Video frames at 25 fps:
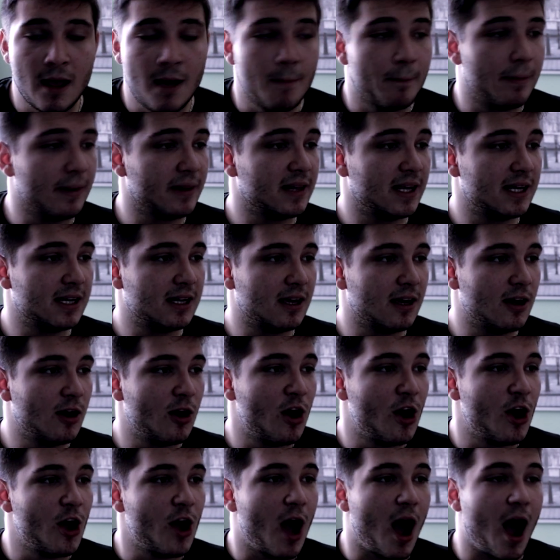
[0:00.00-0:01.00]
but like,
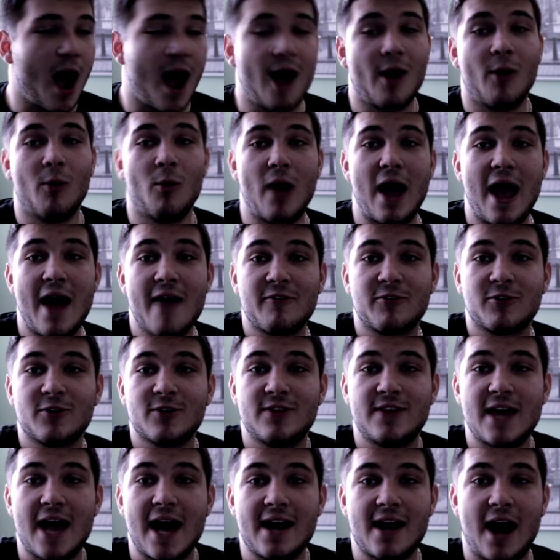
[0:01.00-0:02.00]
after
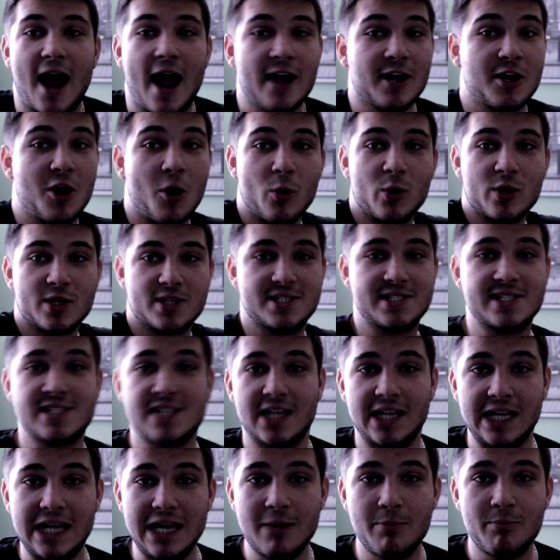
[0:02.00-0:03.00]
that I go to
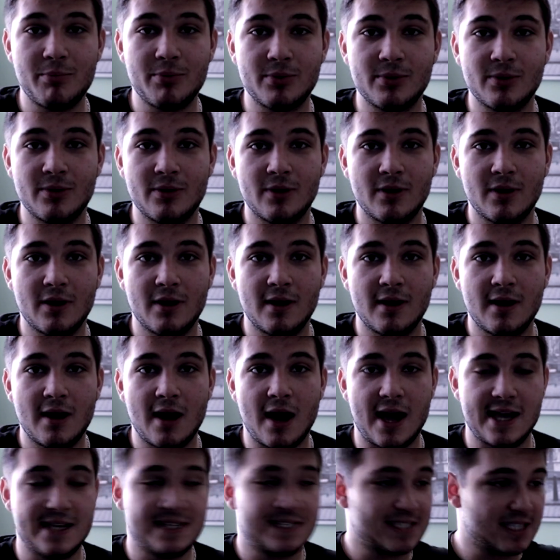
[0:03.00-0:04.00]
sleep,
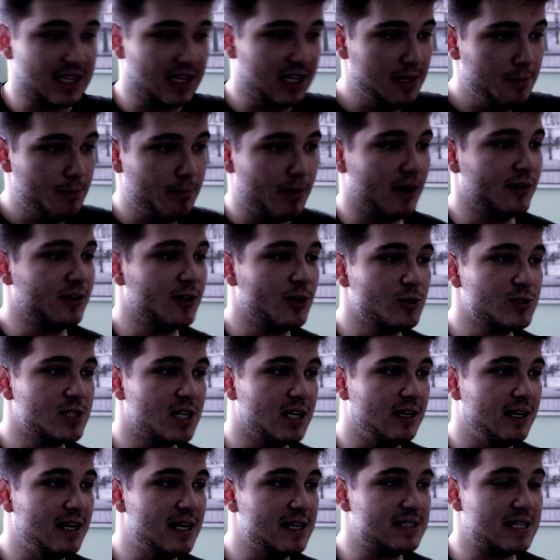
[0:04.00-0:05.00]
I sleep on those
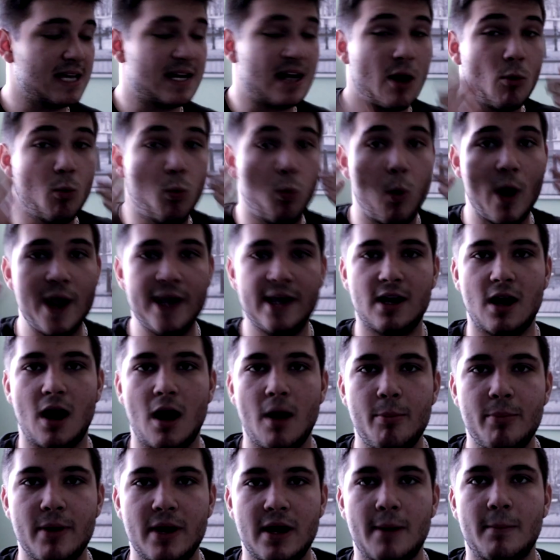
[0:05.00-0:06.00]
ideas, and I wake
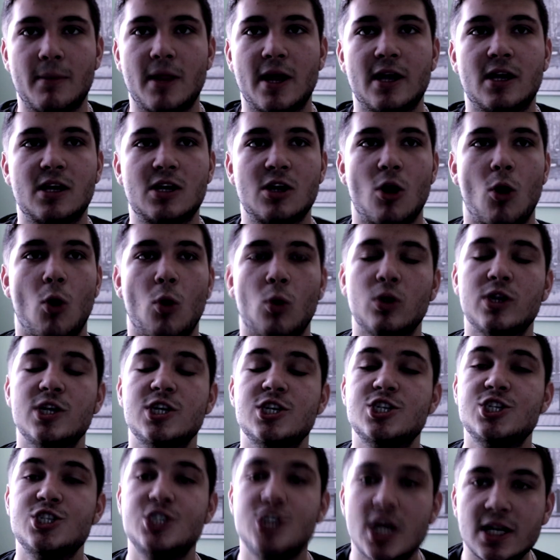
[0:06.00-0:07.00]
up and I'm like, holy
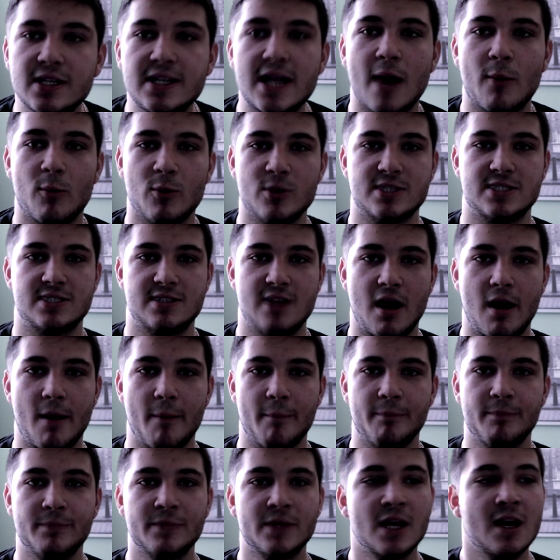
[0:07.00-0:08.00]
shit, that was
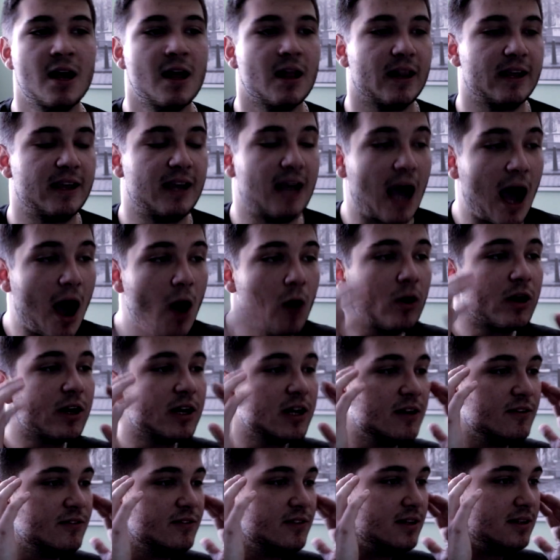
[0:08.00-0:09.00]
dumb. Like, how
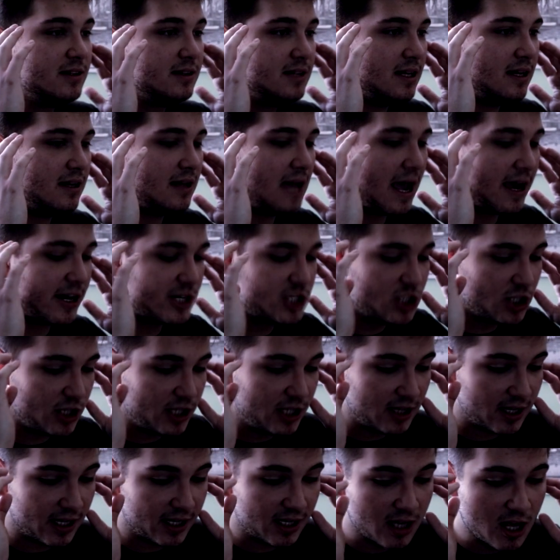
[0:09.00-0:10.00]
could have they
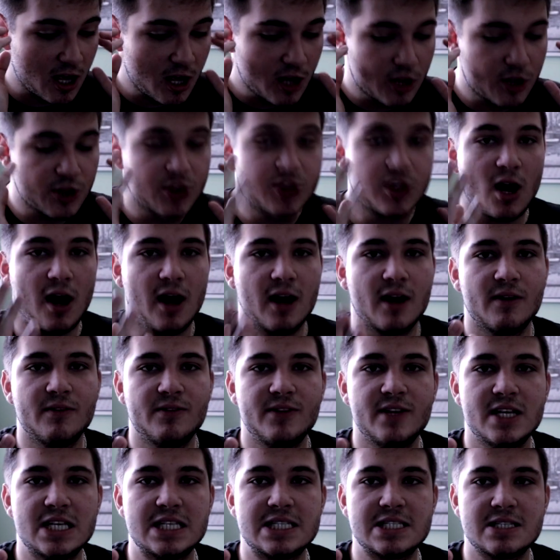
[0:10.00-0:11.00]
actually like thought of
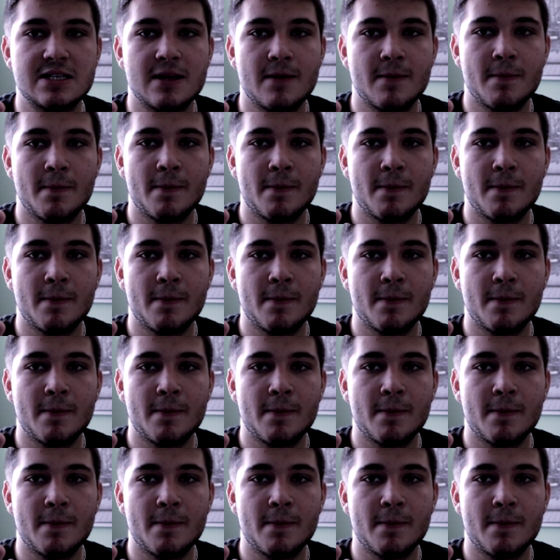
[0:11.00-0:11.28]
this